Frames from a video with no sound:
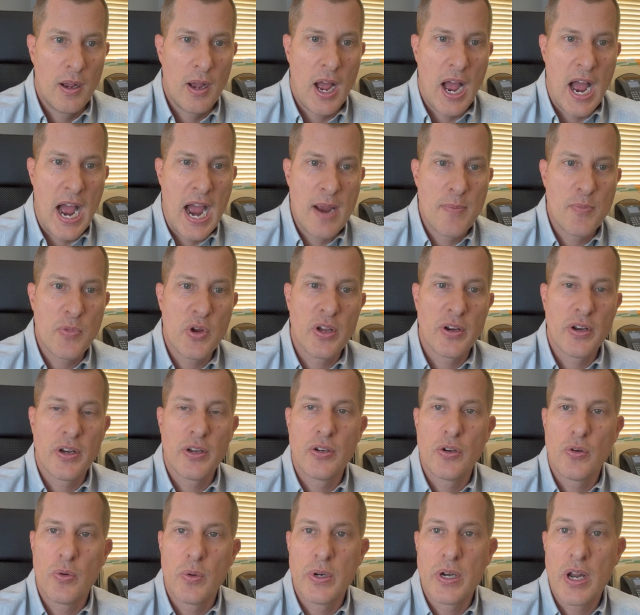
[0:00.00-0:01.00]
I'm going to
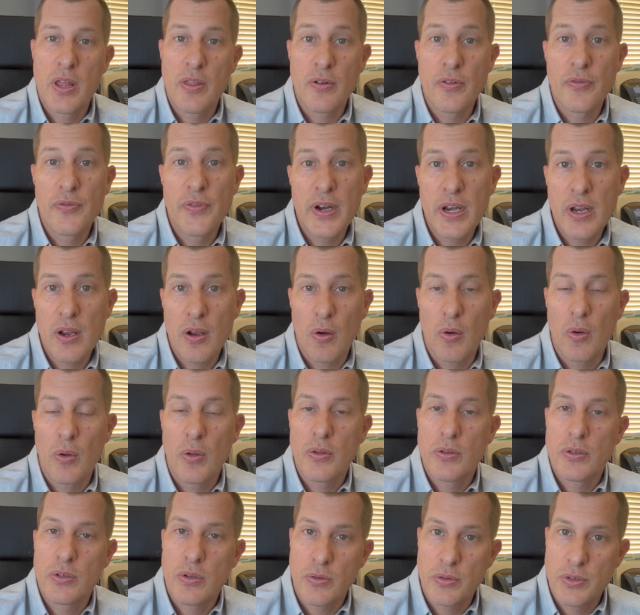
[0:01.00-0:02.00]
do another video.
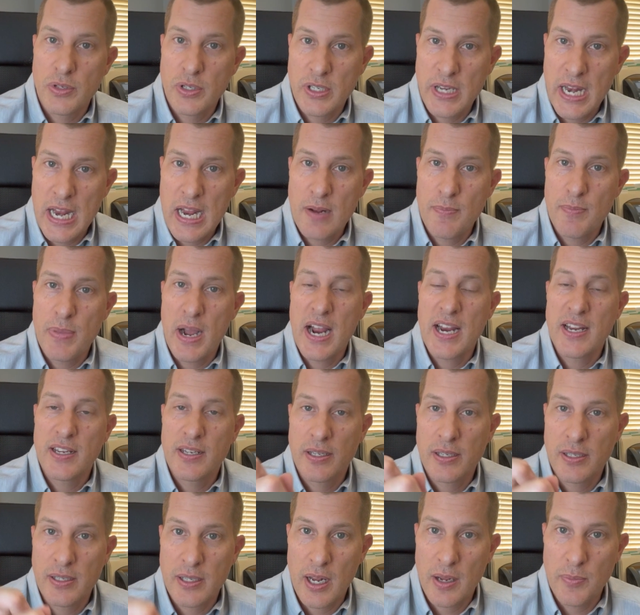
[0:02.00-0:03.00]
So stand by,
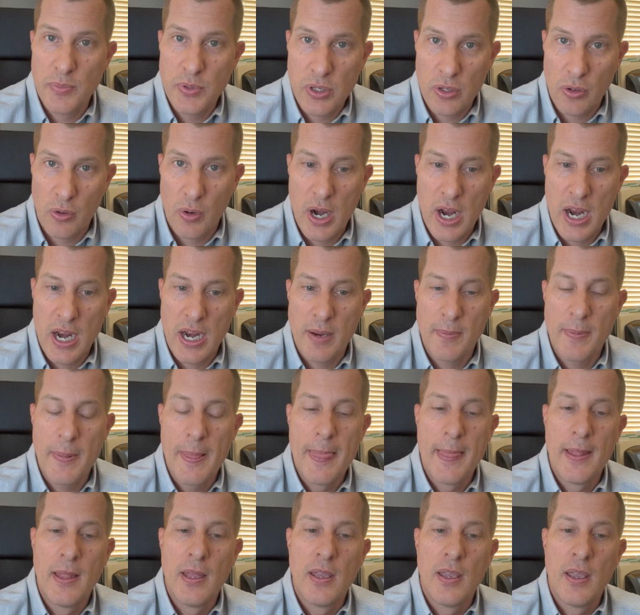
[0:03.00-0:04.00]
subscribe,
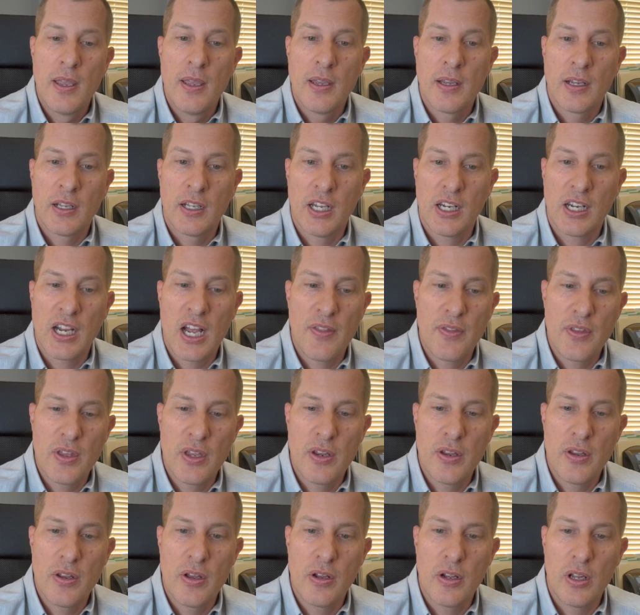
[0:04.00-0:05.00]
click on
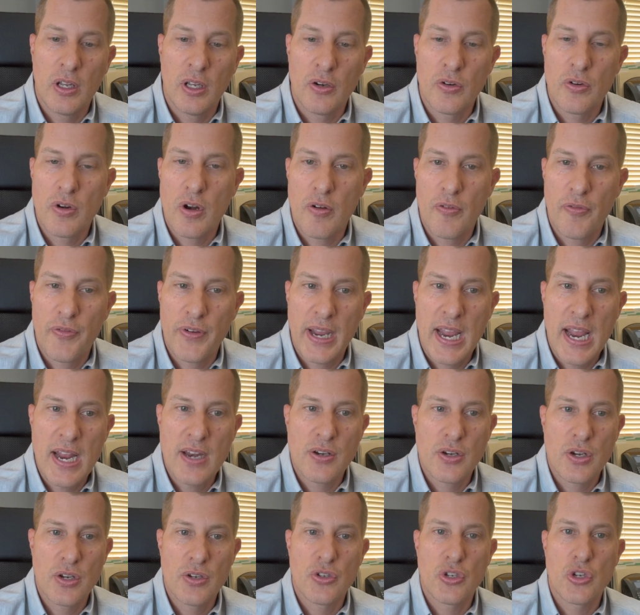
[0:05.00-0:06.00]
the alert
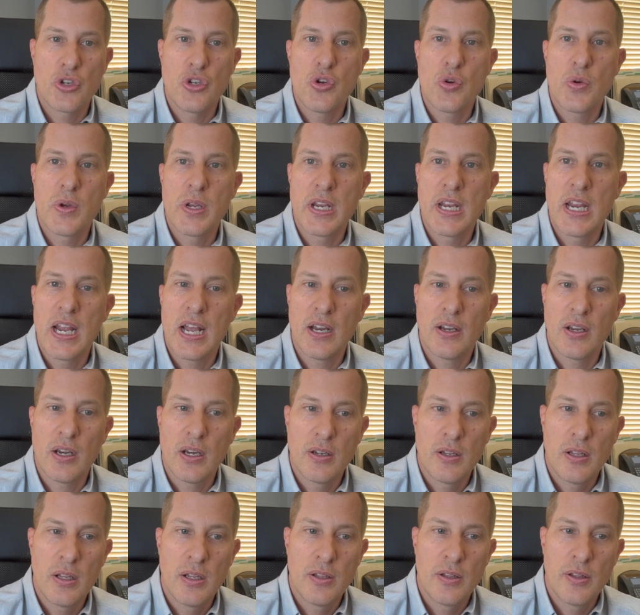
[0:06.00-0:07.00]
notification so you can get
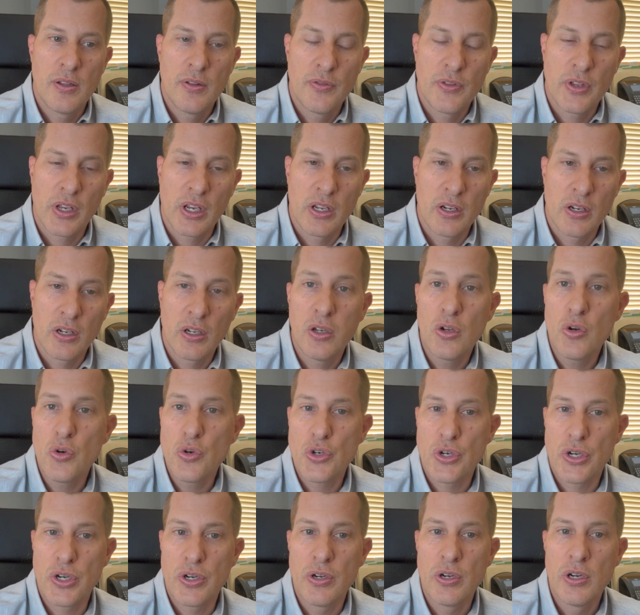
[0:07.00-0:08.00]
the
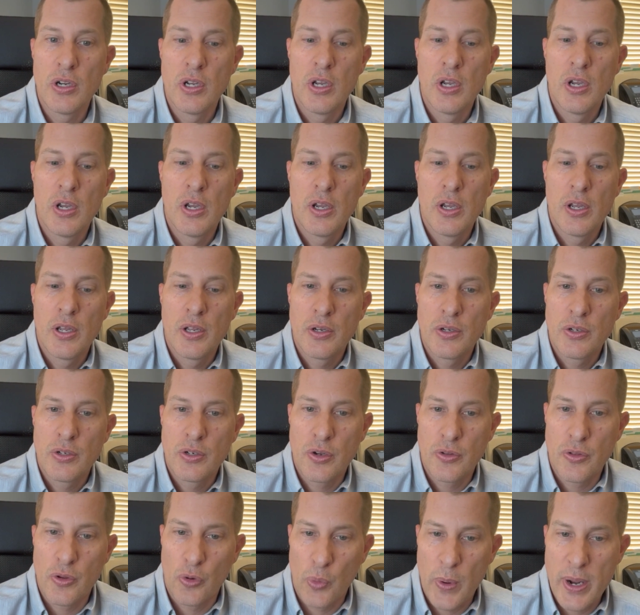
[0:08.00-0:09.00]
conclusion
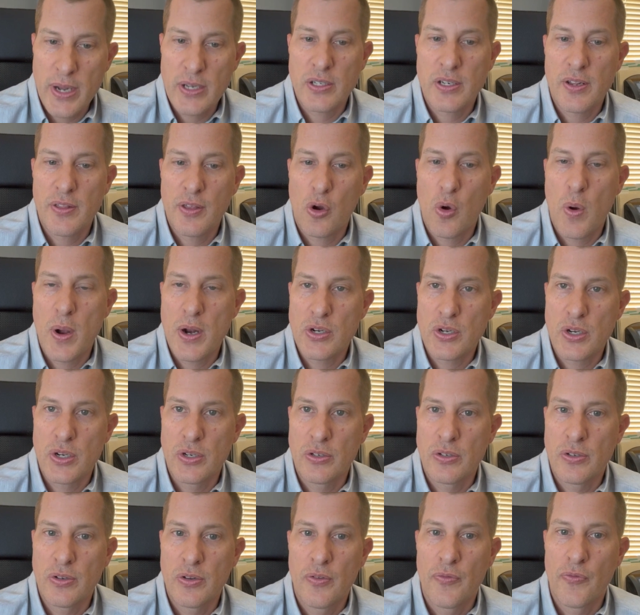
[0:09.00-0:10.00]
to the rest of the
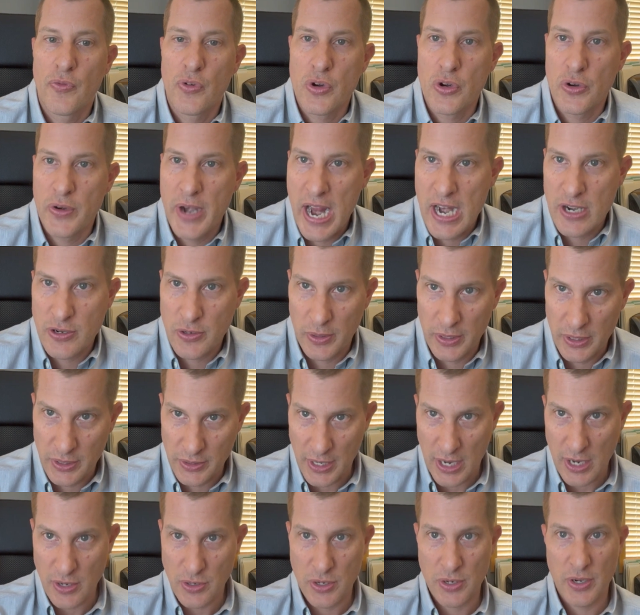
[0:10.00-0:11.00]
questions for your
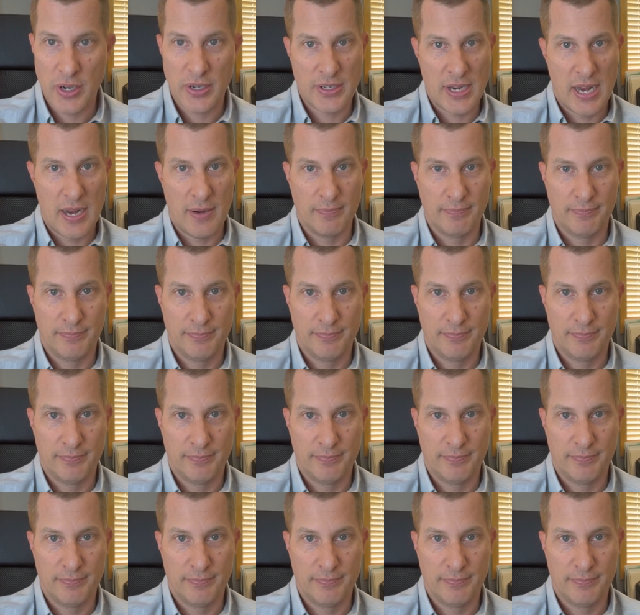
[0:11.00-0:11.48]
naturalization exam.